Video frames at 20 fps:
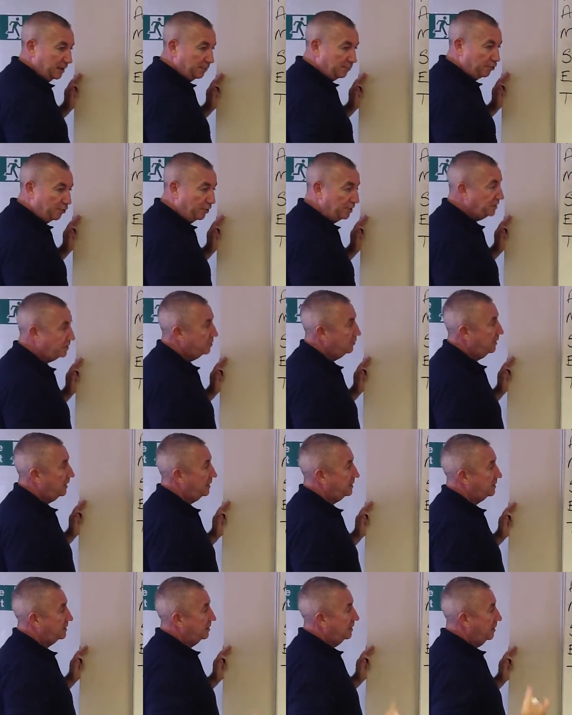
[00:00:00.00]
point to
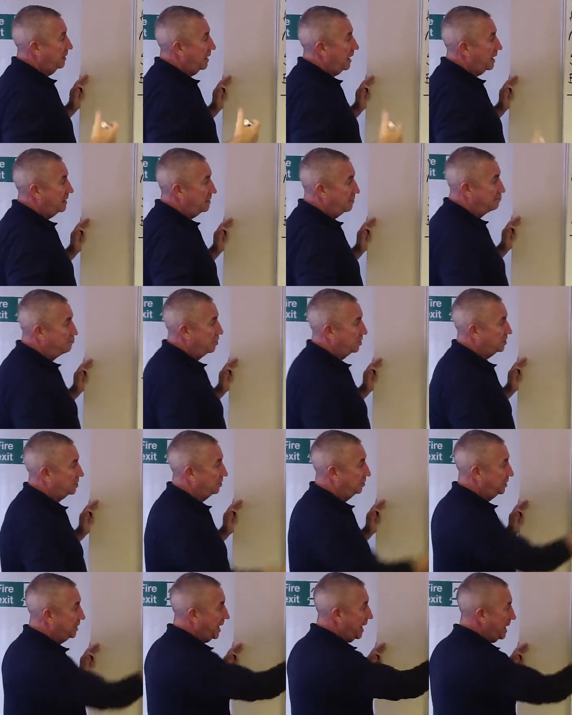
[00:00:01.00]
it and the
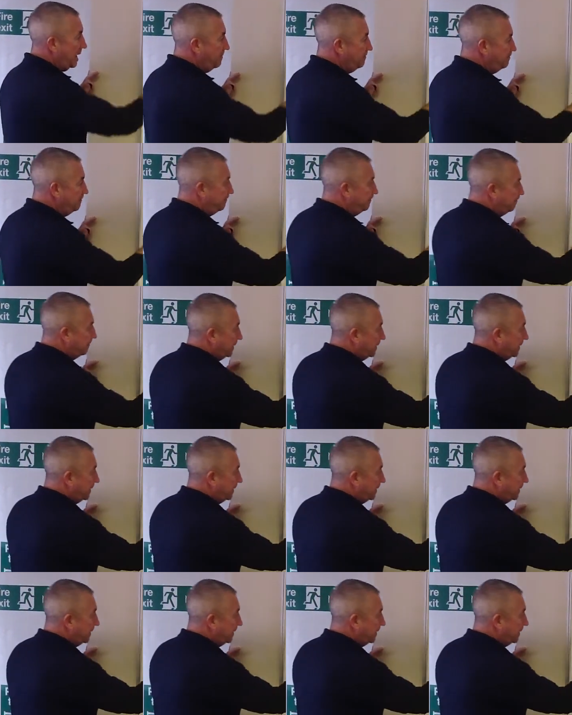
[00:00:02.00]
muscle name.